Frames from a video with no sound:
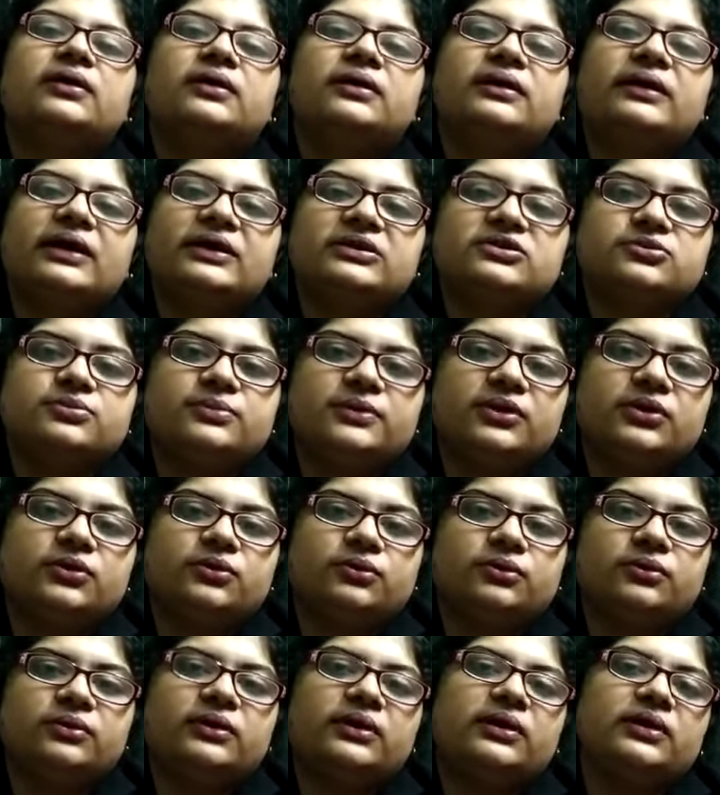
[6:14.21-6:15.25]
Let me
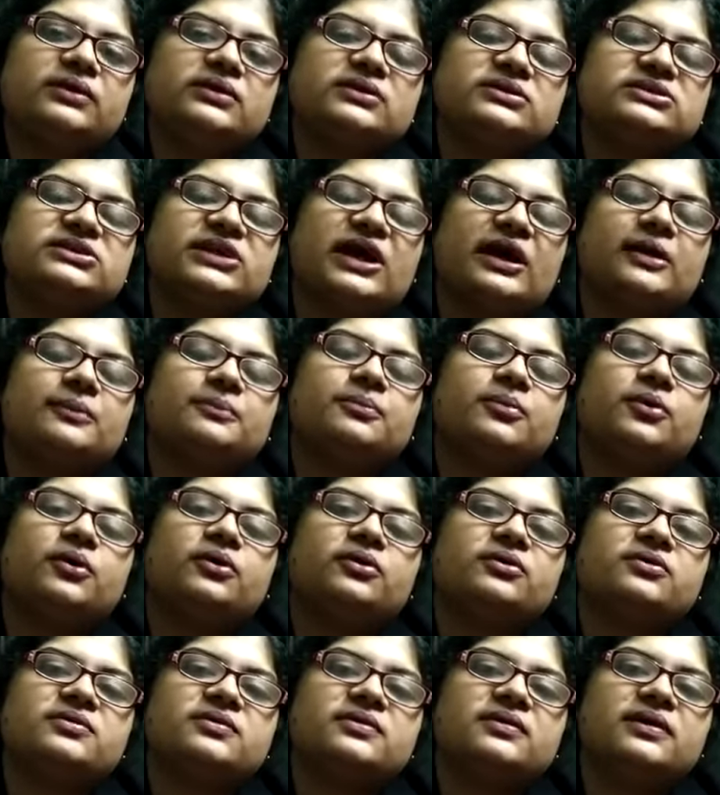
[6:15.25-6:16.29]
know in the chat
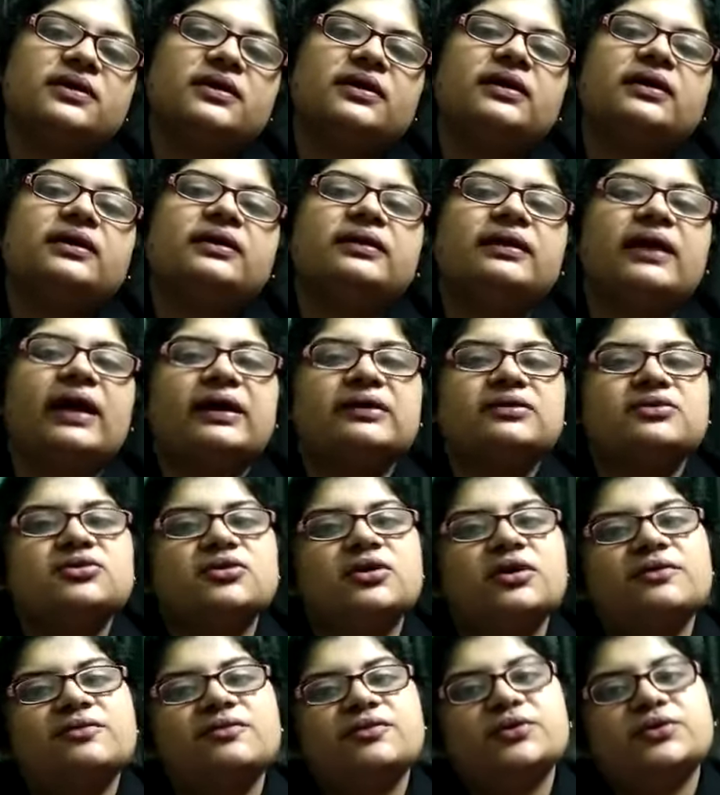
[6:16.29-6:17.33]
box. That's
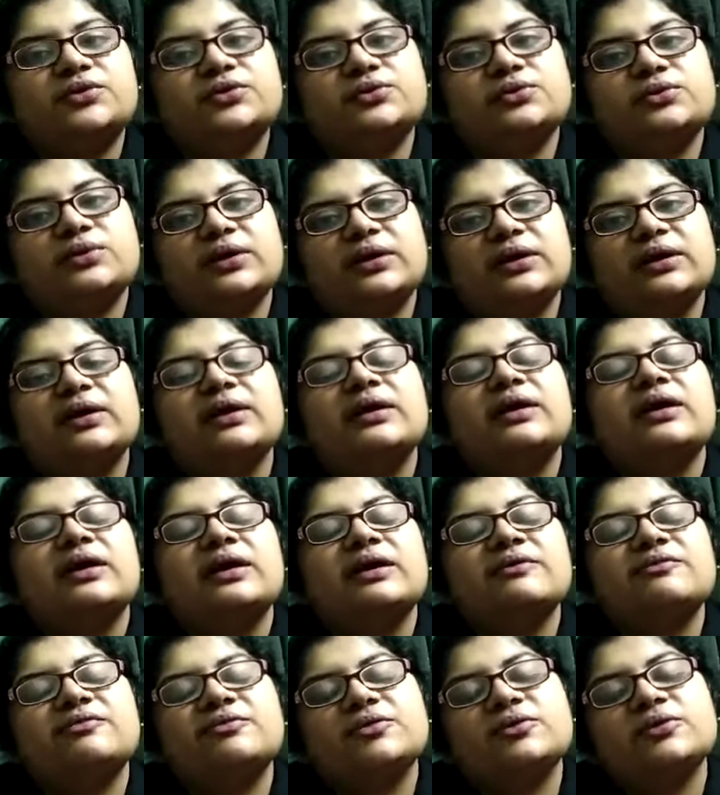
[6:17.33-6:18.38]
all for today.
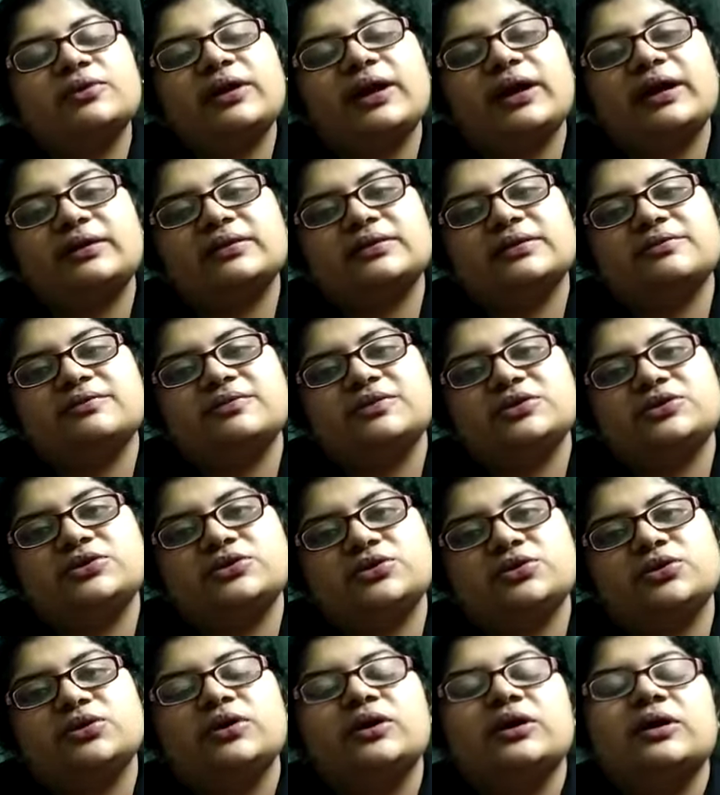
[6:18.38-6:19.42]
If you like the
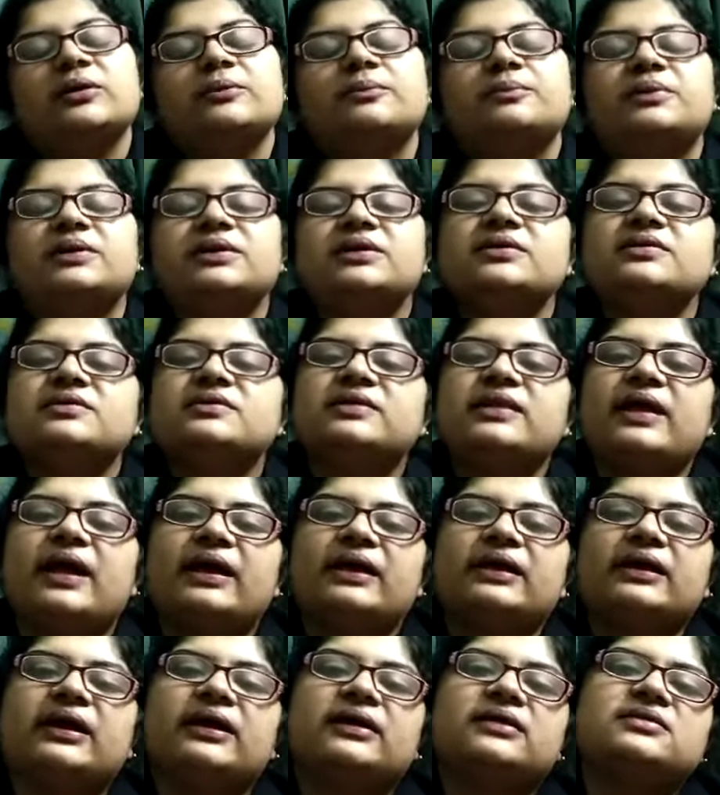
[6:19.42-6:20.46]
video, please
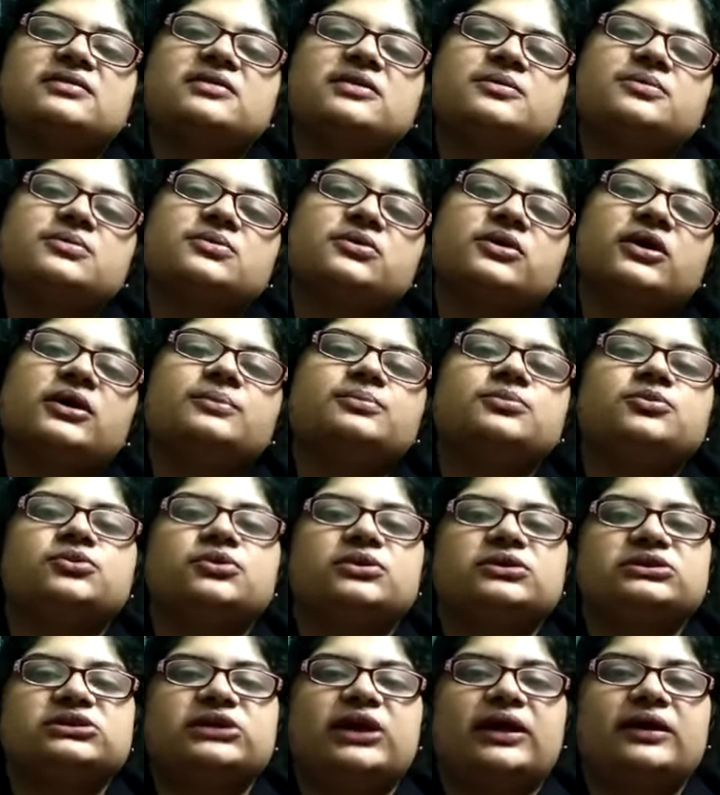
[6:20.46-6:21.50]
like and subscribe to
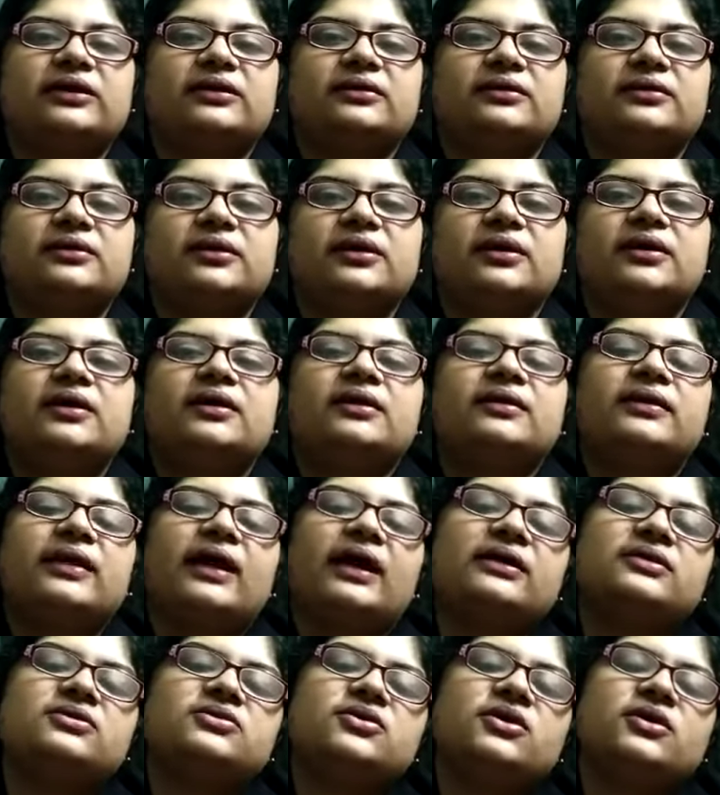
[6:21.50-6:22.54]
the channel.
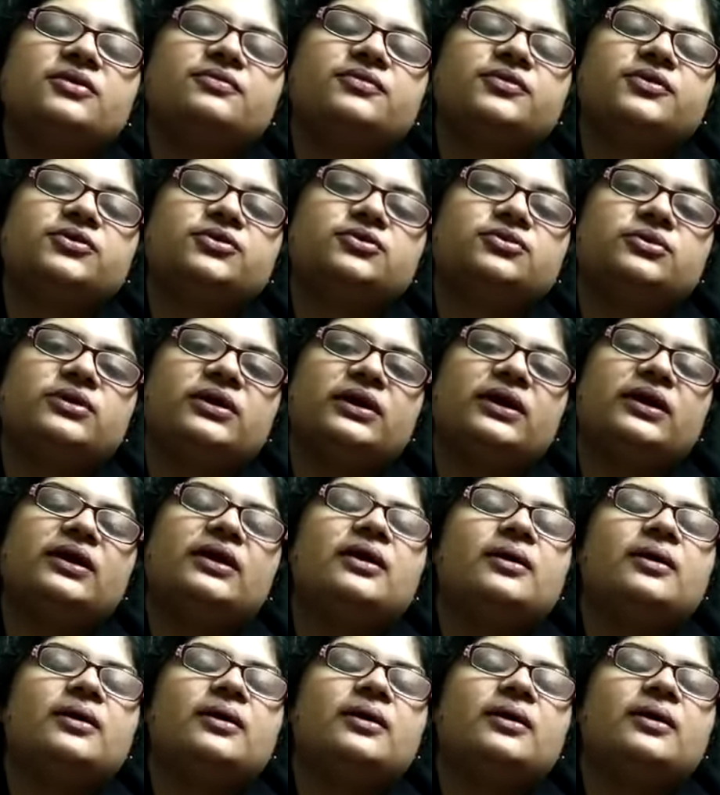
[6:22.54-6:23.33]
That's all for today.